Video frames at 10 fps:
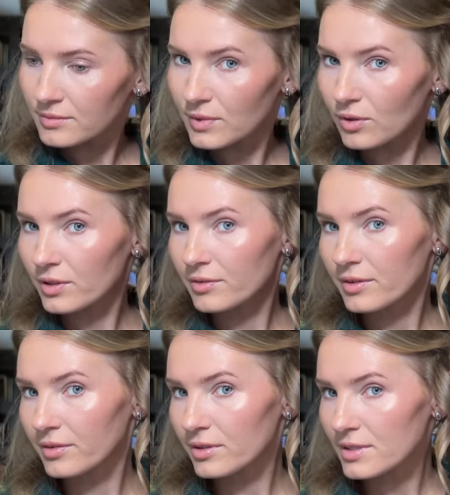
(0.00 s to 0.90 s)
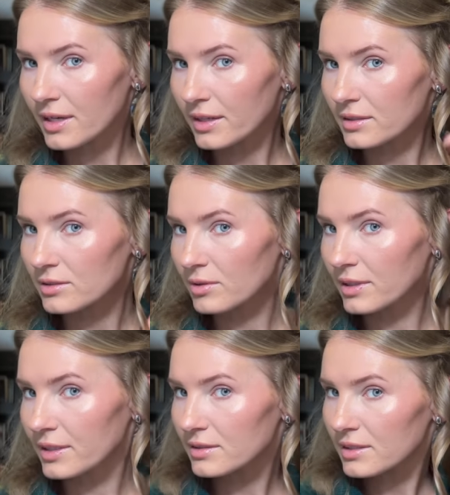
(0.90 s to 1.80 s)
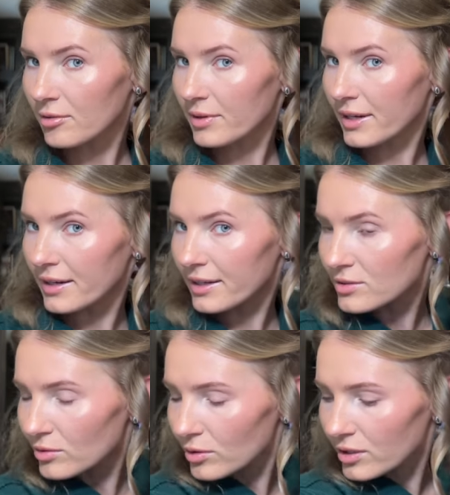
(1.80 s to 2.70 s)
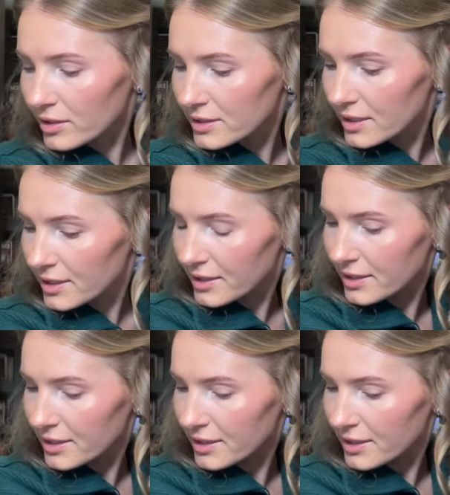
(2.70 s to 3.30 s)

Hold it for a few seconds, release. Everybody kind of has their own curling technique.